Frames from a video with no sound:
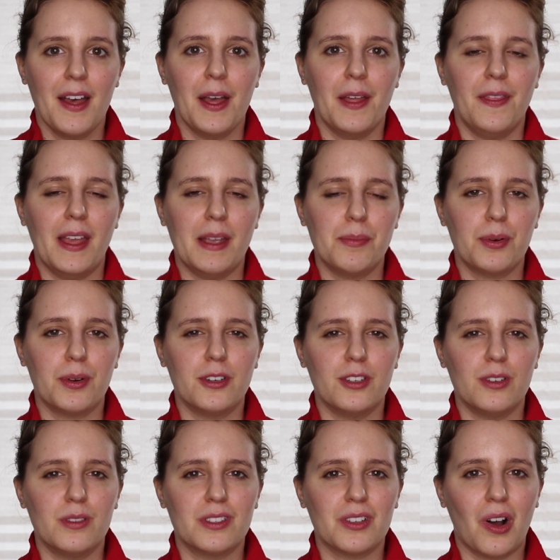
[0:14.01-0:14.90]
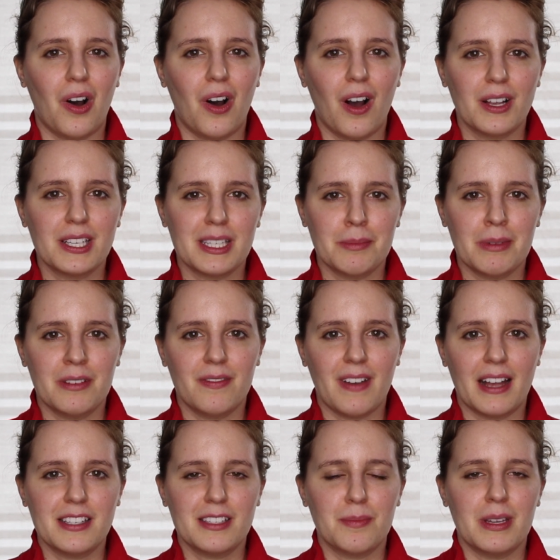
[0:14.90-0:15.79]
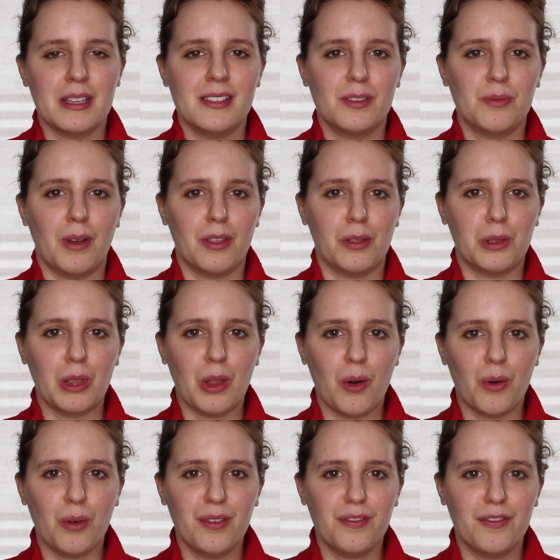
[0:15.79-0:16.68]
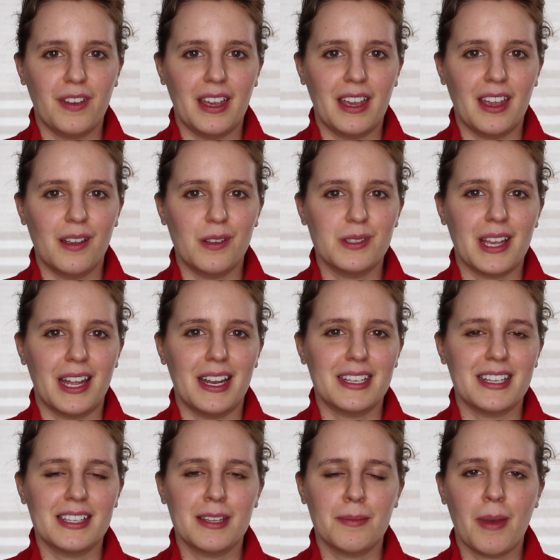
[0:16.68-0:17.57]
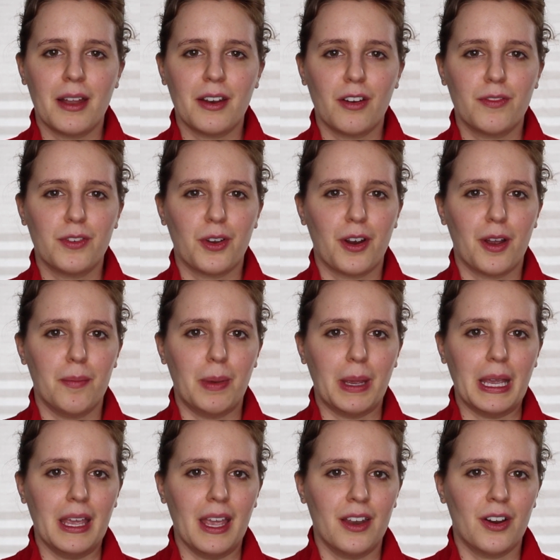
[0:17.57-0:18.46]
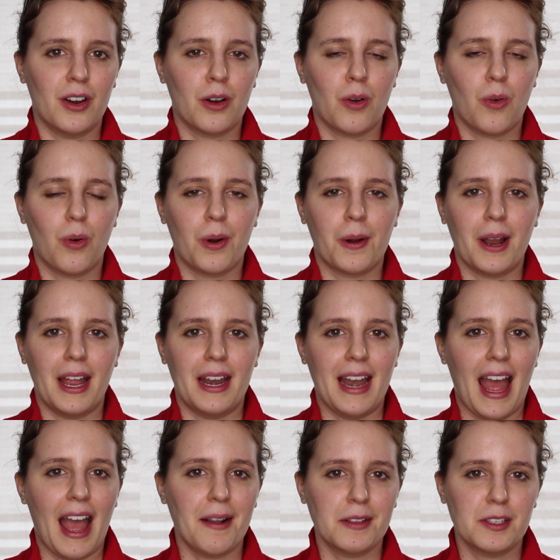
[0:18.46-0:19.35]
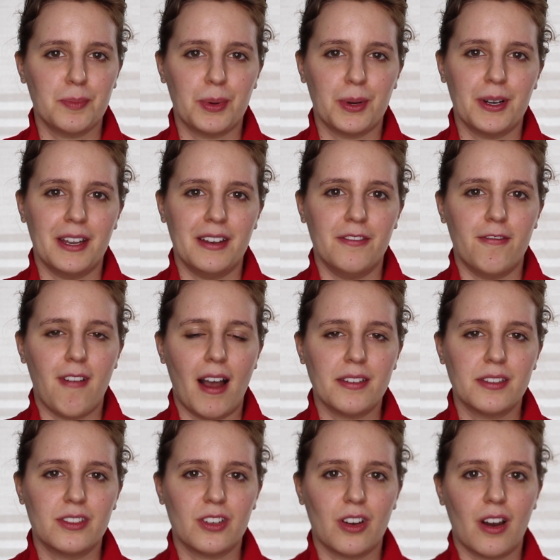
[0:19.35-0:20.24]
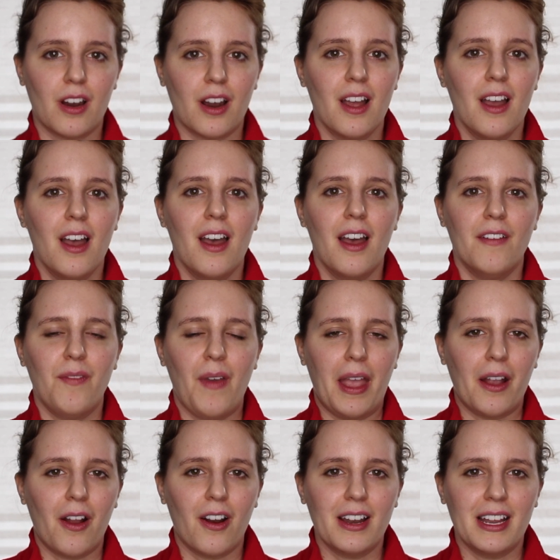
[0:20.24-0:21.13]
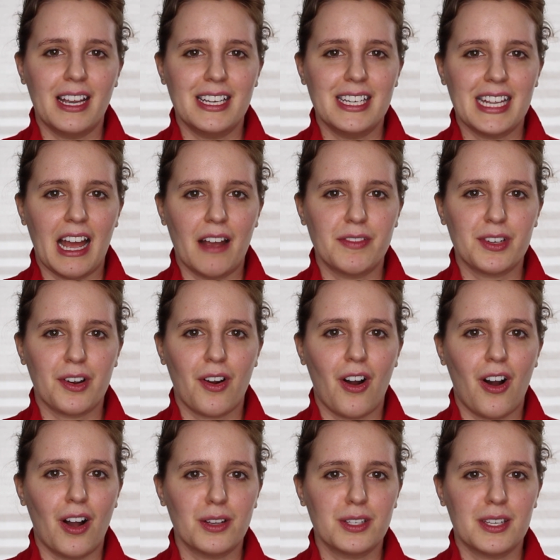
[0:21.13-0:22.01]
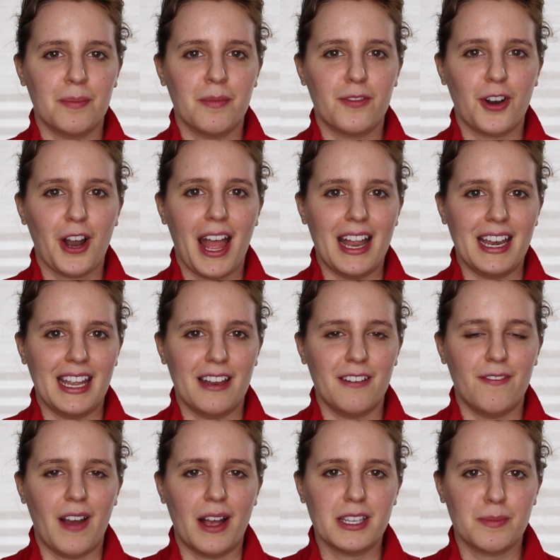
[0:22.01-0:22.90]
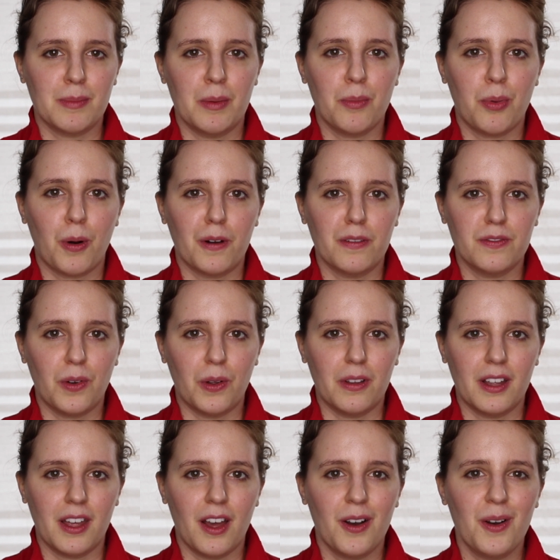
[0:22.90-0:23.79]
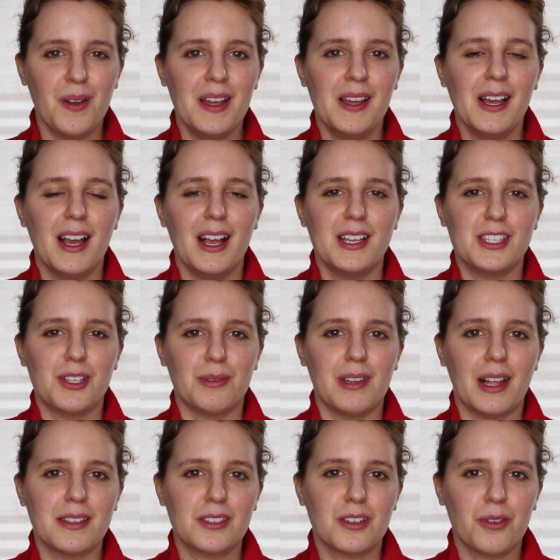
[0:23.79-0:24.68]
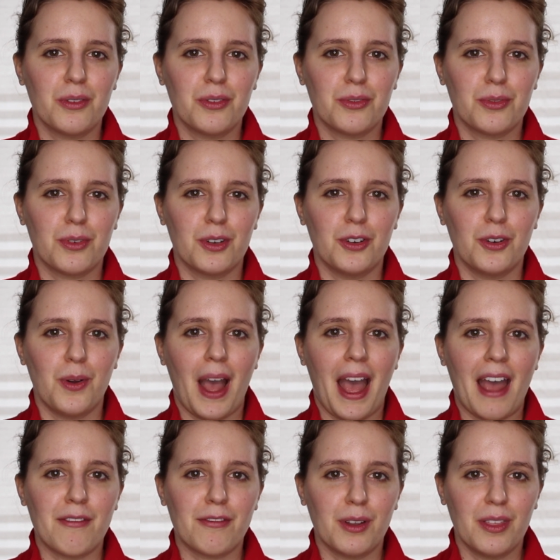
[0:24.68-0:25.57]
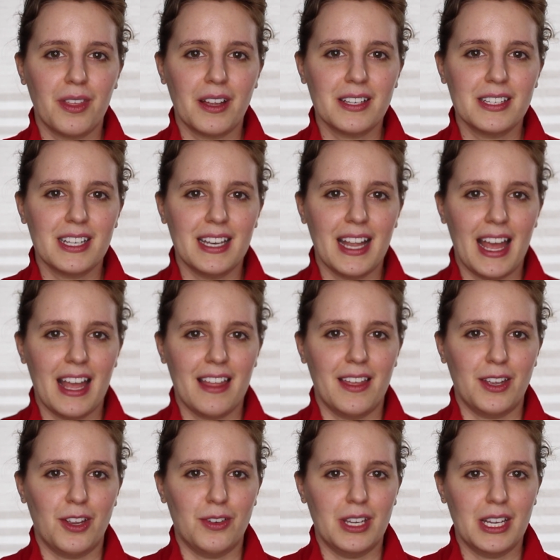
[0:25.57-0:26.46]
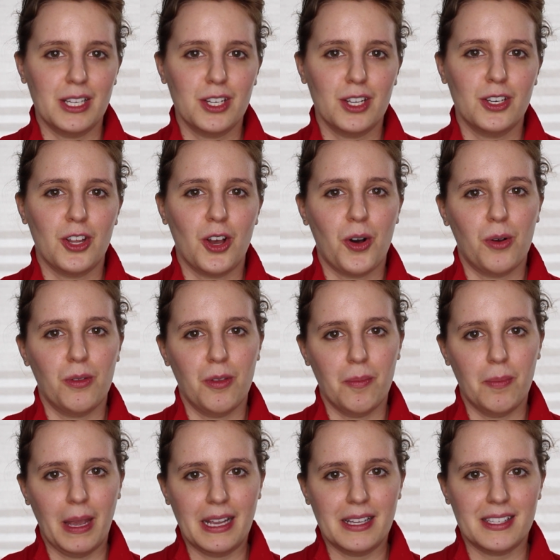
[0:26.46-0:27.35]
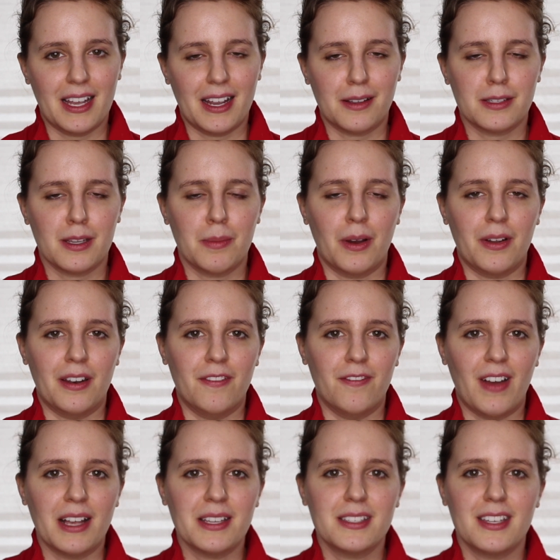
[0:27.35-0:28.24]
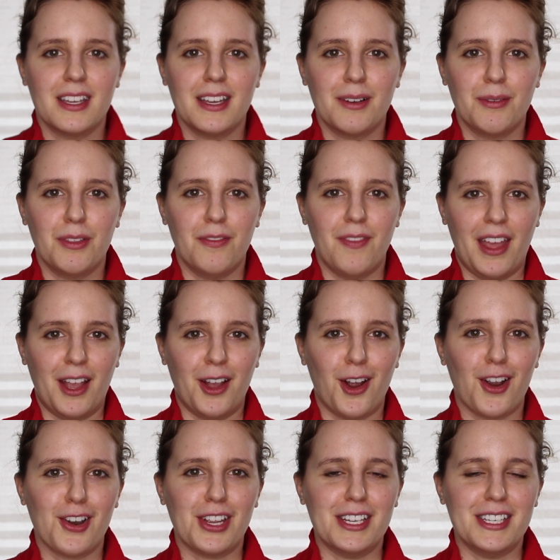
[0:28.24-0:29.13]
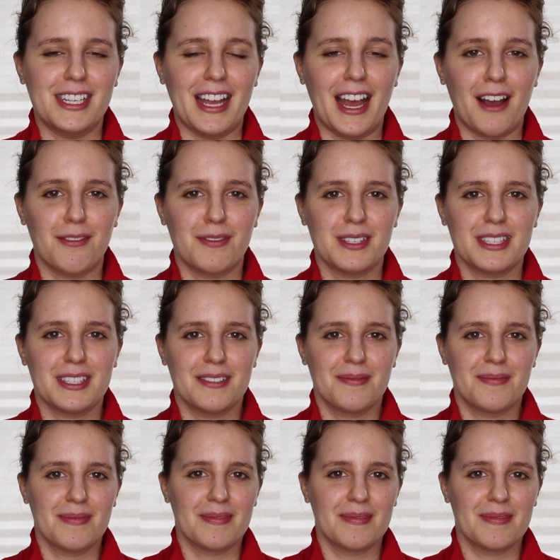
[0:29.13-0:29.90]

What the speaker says: They produce awesome investments with low fees, and it doesn't matter if you're a beginner or an expert investor, Vanguard ETFs are awesome for any investment portfolio. So let's go through everything today that you need to know, the basics about investing with Vanguard ETFs.